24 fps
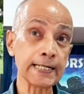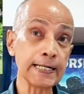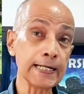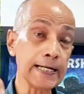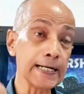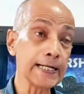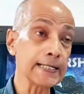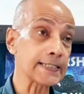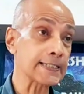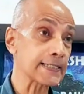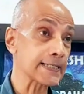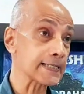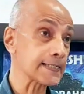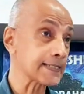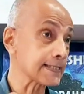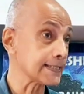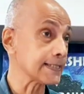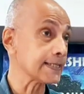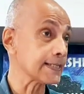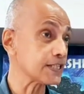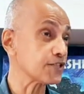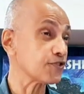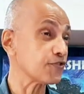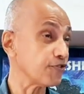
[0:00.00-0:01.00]
curses
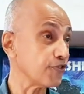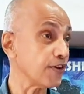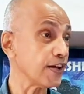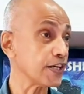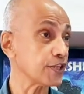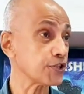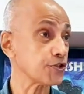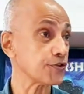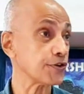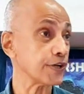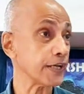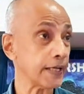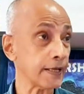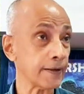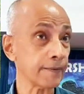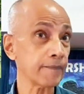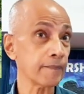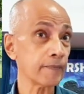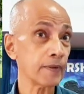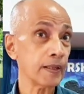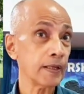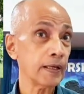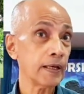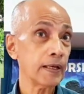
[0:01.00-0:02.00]
this fig tree,
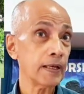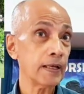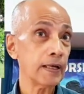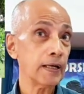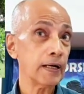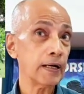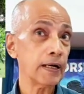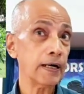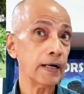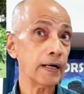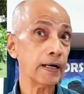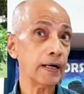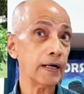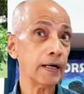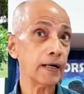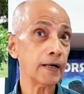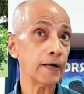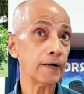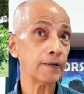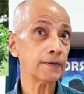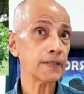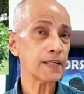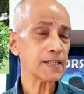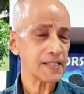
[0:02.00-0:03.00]

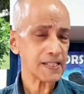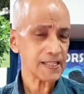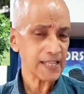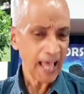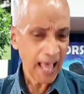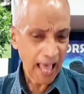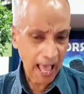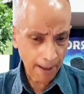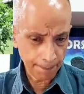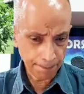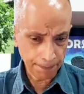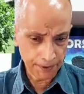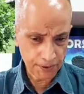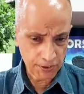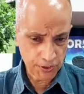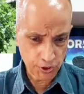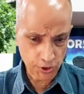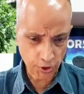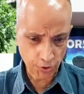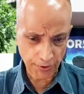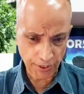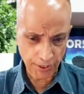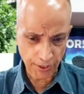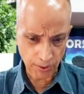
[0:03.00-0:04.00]
this happens
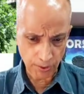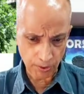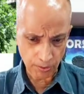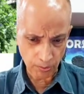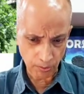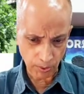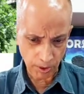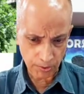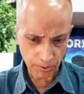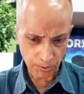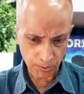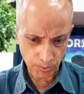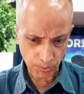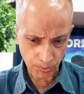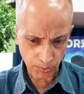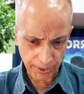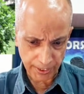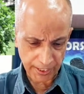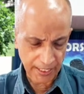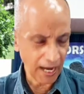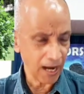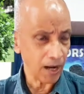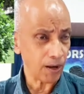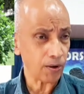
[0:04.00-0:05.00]
during what
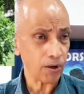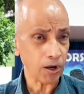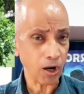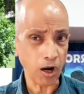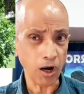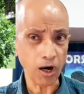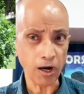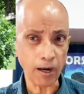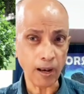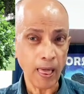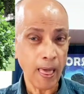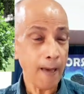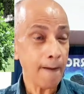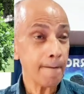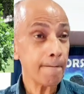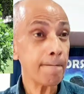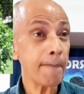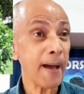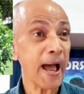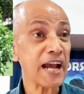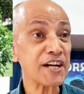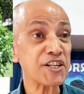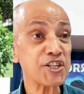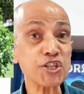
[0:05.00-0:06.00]
we now call
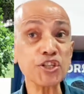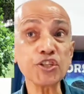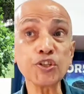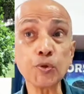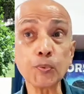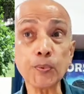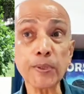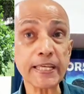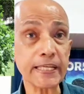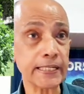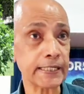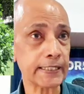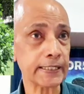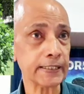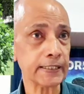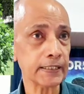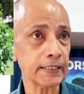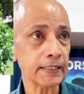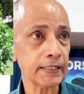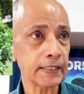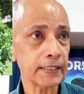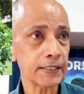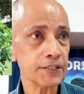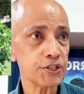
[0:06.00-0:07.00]
Passion Week. Yes.
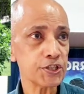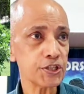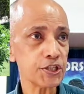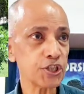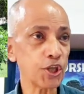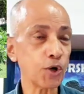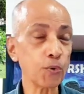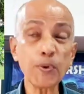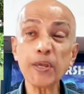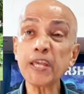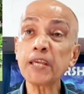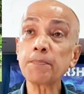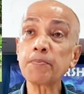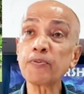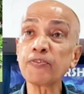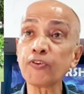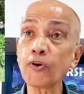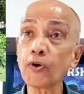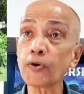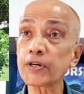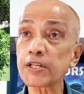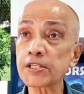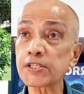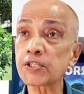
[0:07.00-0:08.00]
The week
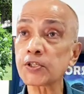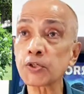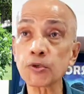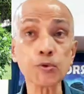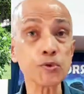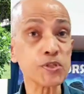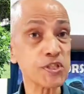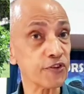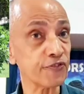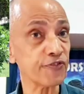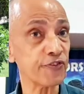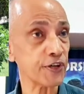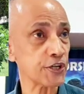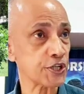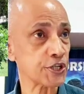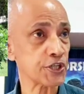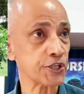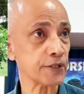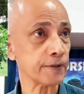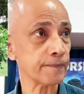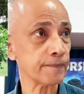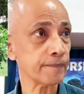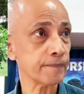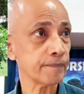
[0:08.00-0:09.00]
before his
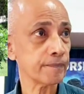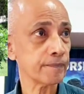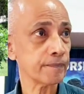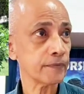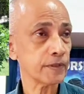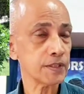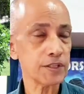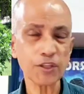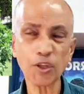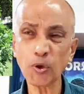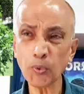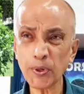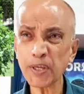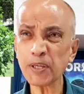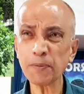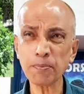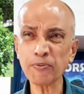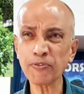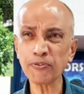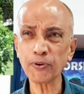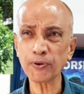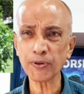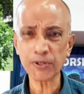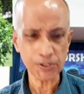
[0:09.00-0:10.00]
crucifixion. Yeah. The week
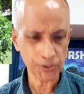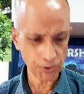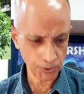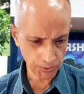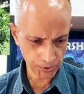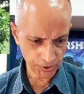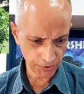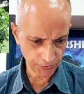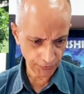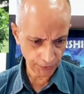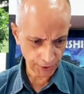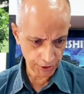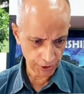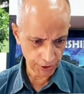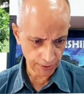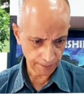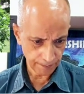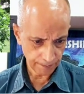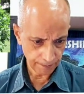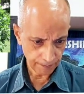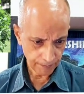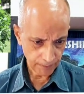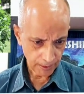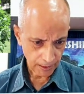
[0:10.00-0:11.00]
before his crucifixion.
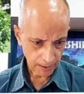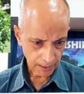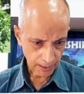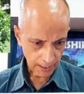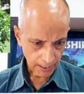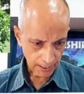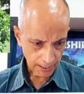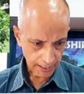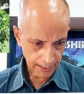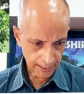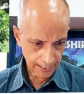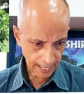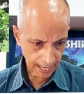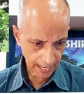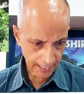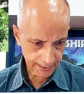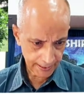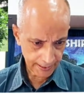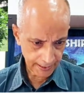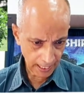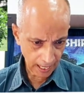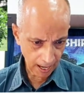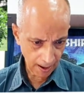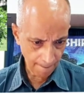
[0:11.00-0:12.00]
He
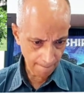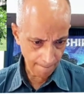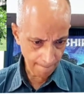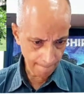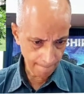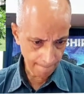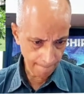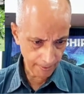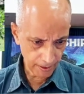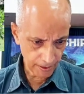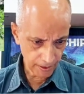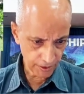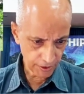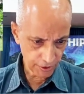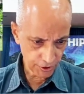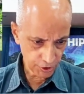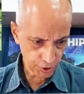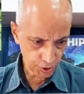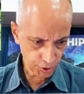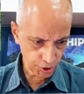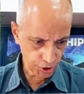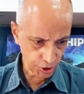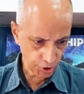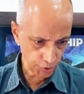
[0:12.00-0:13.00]
had come
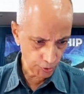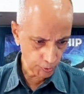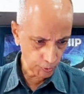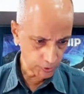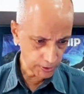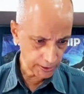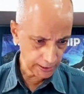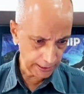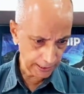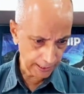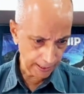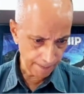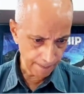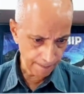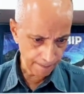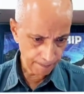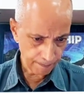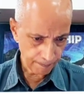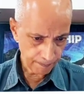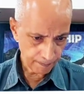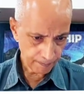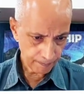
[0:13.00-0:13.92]
to Jerusalem